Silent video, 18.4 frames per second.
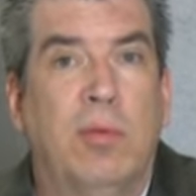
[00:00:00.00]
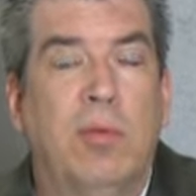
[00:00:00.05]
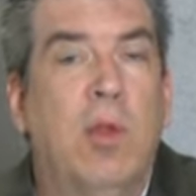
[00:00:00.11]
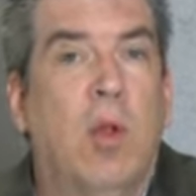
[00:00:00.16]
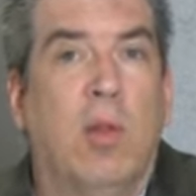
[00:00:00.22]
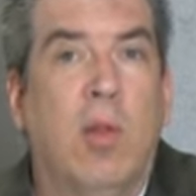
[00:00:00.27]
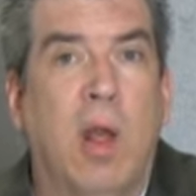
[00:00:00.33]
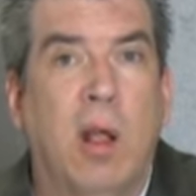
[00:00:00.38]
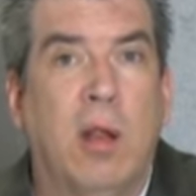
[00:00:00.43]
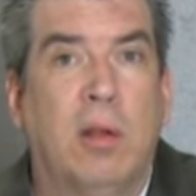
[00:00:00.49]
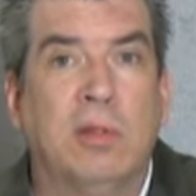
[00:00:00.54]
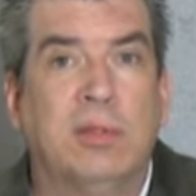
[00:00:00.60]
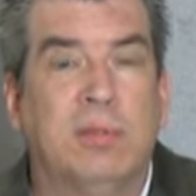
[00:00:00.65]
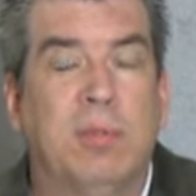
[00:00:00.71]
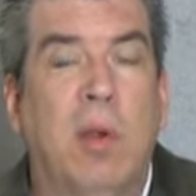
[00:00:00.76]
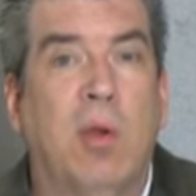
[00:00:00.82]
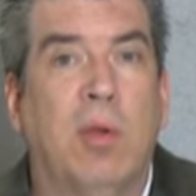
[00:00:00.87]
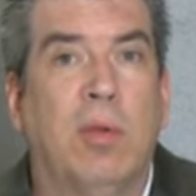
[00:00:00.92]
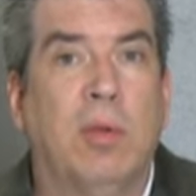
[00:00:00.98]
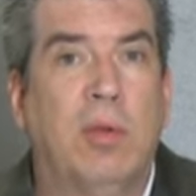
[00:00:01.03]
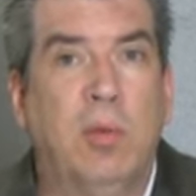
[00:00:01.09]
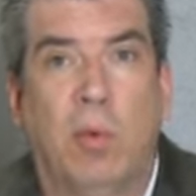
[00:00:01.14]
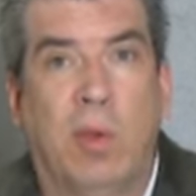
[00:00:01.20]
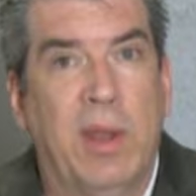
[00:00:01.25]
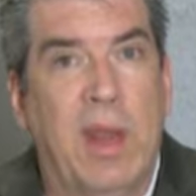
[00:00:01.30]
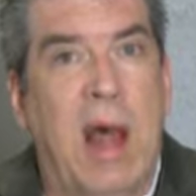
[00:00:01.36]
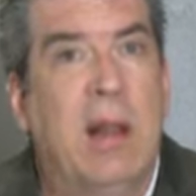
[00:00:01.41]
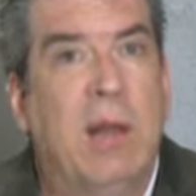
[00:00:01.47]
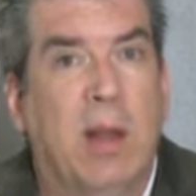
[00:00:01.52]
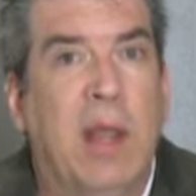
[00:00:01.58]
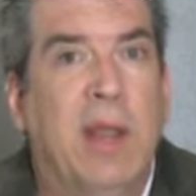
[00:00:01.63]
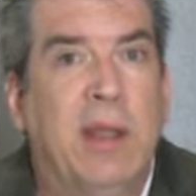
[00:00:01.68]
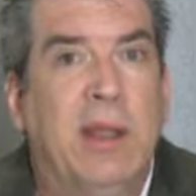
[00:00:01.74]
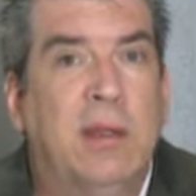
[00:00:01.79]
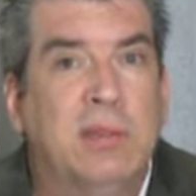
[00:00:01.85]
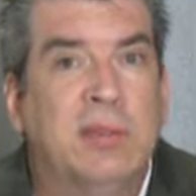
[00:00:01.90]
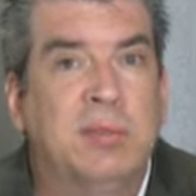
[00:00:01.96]
No longer smoke. You will not
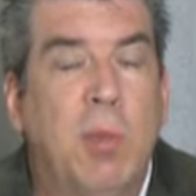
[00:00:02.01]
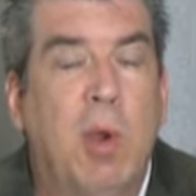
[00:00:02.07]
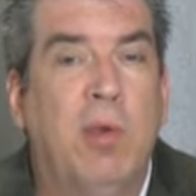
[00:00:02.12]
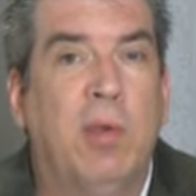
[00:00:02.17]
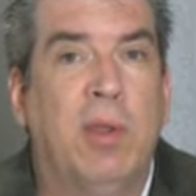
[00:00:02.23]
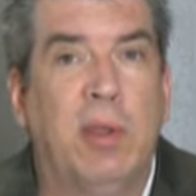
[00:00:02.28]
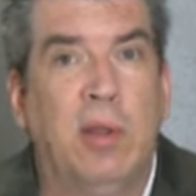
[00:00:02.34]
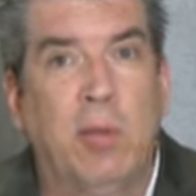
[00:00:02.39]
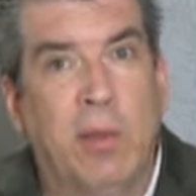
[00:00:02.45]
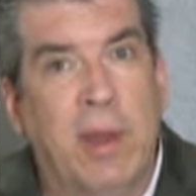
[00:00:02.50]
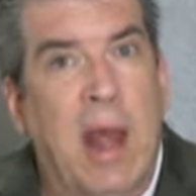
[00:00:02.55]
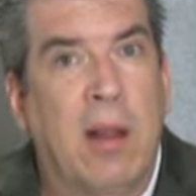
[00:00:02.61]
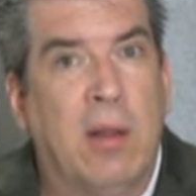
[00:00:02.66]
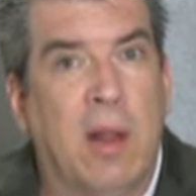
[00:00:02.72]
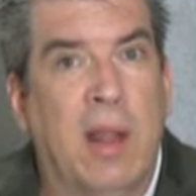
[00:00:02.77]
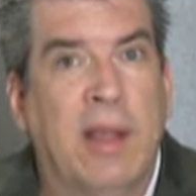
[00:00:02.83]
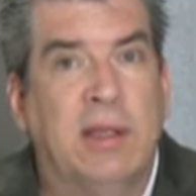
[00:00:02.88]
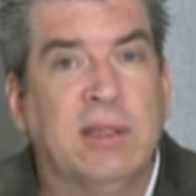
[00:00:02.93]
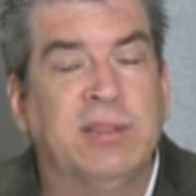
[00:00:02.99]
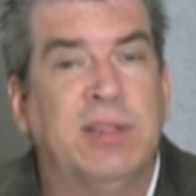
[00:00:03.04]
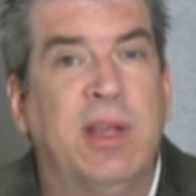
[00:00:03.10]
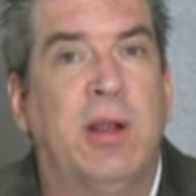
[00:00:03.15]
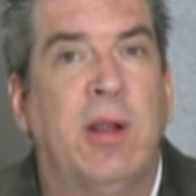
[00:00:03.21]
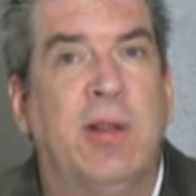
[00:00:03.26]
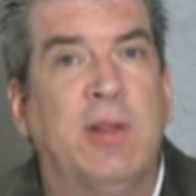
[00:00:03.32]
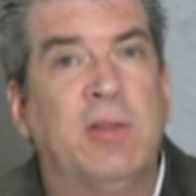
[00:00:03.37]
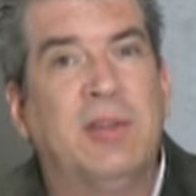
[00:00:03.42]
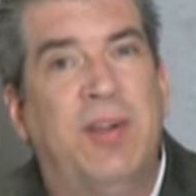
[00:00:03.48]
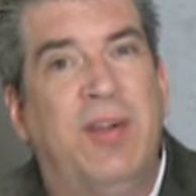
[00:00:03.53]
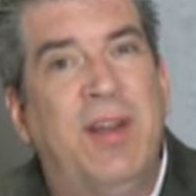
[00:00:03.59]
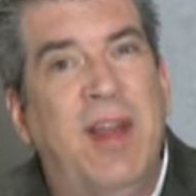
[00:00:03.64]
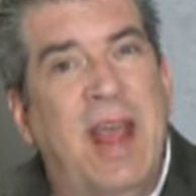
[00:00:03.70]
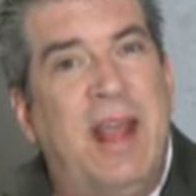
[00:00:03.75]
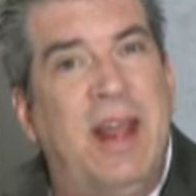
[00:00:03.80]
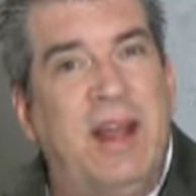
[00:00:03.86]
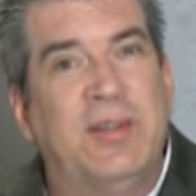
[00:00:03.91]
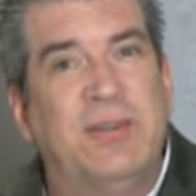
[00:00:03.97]
like smoking. You will not like a cigarette. Those are
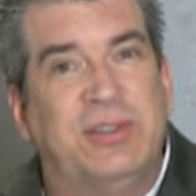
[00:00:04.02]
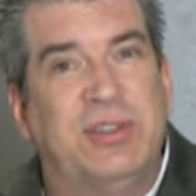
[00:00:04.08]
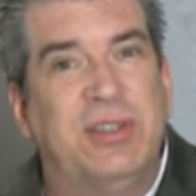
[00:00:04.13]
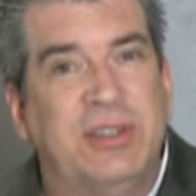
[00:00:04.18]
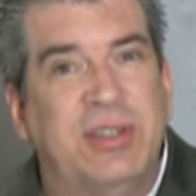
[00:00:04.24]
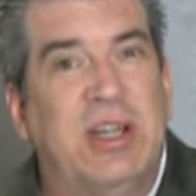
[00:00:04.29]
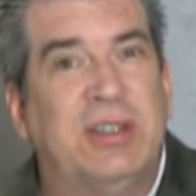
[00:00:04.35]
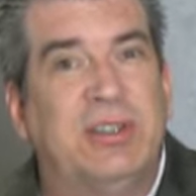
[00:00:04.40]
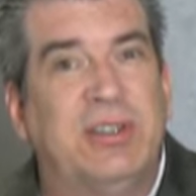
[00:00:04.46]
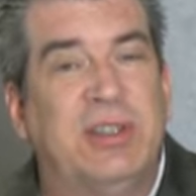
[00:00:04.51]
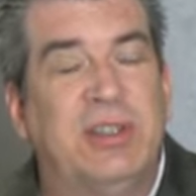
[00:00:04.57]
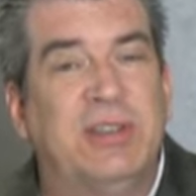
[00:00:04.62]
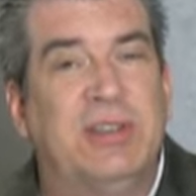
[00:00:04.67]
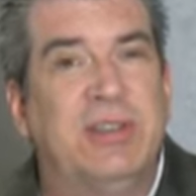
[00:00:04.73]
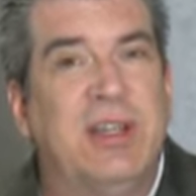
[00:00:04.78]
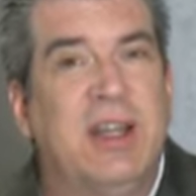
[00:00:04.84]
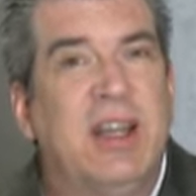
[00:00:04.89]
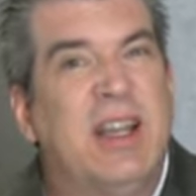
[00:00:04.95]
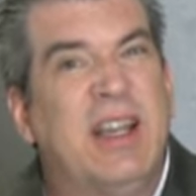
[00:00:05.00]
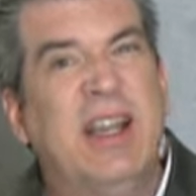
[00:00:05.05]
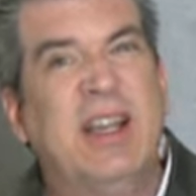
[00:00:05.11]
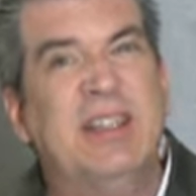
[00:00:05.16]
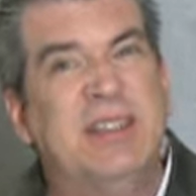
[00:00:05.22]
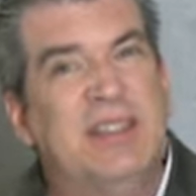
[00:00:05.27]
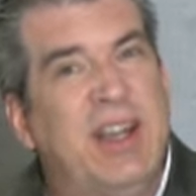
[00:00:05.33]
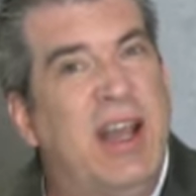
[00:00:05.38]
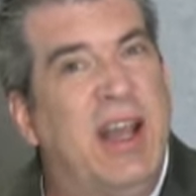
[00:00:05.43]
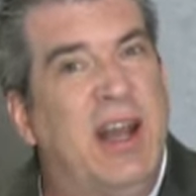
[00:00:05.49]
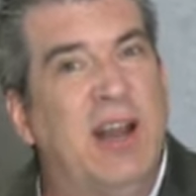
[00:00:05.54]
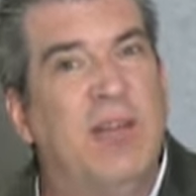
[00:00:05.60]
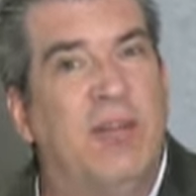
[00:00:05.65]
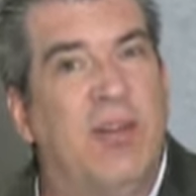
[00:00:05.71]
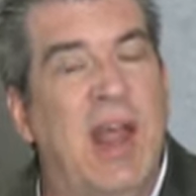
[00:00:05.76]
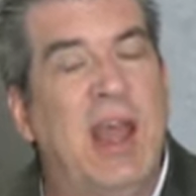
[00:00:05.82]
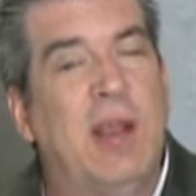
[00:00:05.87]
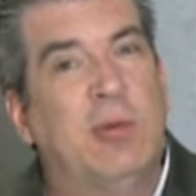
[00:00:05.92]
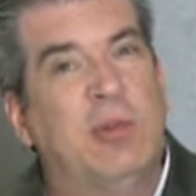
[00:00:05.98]
negative suggestions. Okay, it's negative
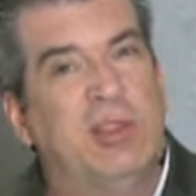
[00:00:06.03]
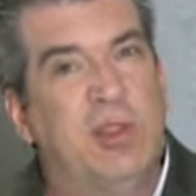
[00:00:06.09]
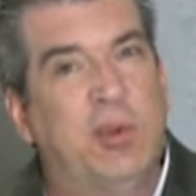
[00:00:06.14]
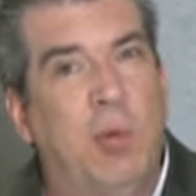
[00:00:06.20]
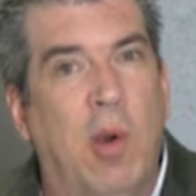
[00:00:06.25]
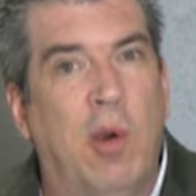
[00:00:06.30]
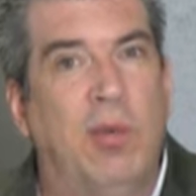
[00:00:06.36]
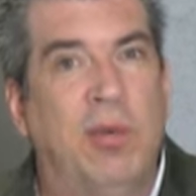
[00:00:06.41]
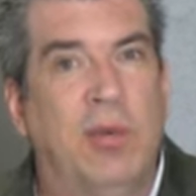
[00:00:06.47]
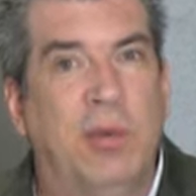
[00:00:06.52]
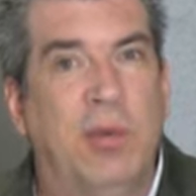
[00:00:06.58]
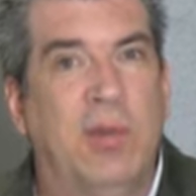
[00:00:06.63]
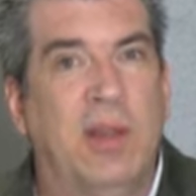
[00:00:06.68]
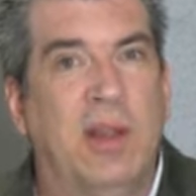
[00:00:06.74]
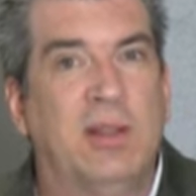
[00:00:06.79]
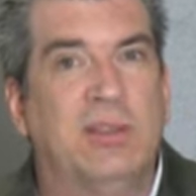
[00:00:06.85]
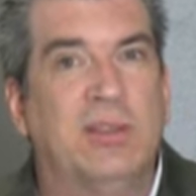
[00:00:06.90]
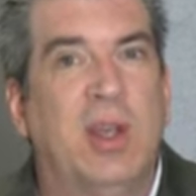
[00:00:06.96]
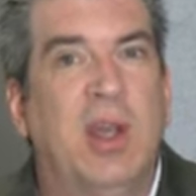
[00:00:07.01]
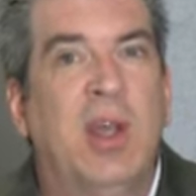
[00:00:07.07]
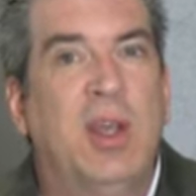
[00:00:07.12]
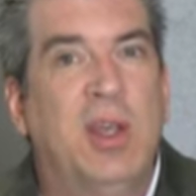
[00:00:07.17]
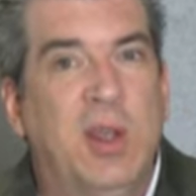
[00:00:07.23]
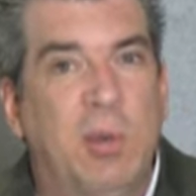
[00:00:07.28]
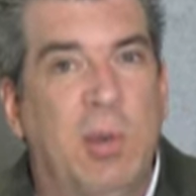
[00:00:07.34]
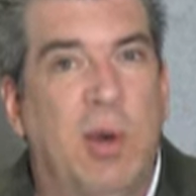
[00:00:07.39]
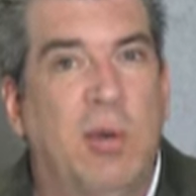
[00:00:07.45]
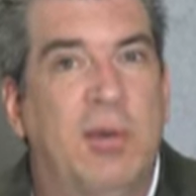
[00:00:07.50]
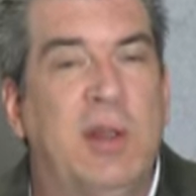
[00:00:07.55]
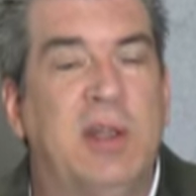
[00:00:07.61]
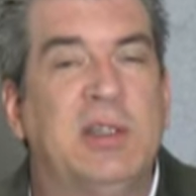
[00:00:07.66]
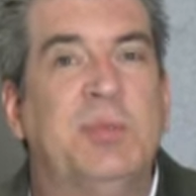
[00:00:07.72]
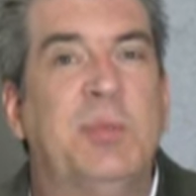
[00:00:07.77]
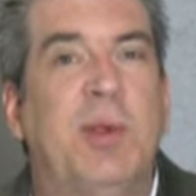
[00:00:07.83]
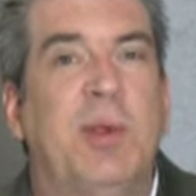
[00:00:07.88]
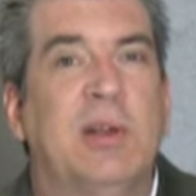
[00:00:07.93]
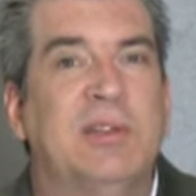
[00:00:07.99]
language. You won't do this. You won't
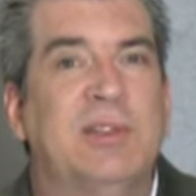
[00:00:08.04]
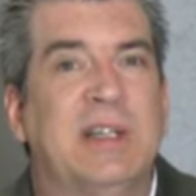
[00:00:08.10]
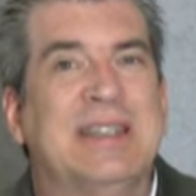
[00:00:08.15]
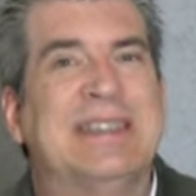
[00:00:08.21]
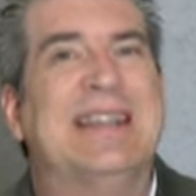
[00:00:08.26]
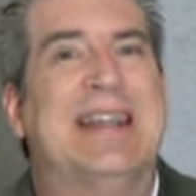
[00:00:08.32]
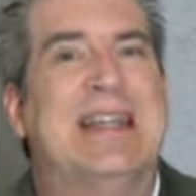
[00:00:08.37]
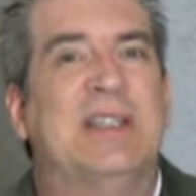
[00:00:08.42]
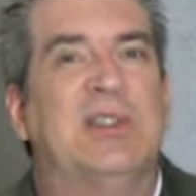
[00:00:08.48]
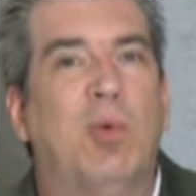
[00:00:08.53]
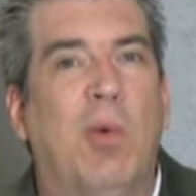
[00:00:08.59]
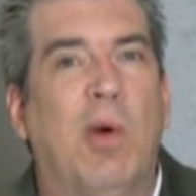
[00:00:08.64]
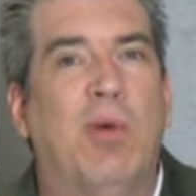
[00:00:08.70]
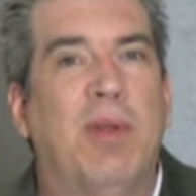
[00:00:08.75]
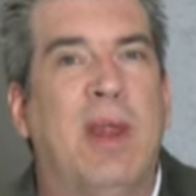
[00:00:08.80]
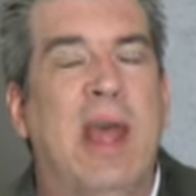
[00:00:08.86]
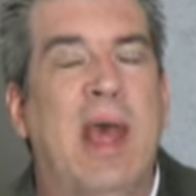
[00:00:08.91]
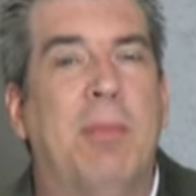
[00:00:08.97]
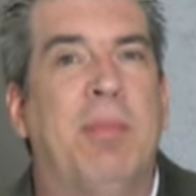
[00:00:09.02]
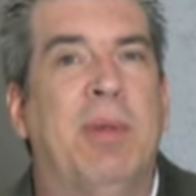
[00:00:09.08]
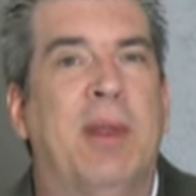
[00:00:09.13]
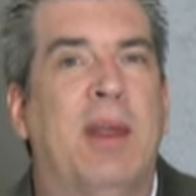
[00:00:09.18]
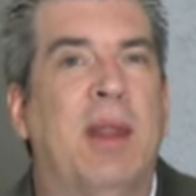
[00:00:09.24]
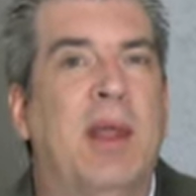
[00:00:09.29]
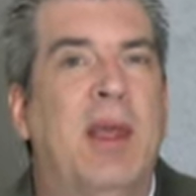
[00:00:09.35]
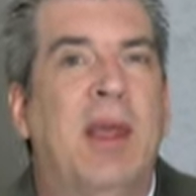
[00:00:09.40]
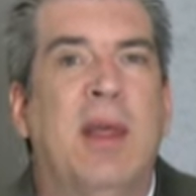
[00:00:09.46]
experience this. This won't happen.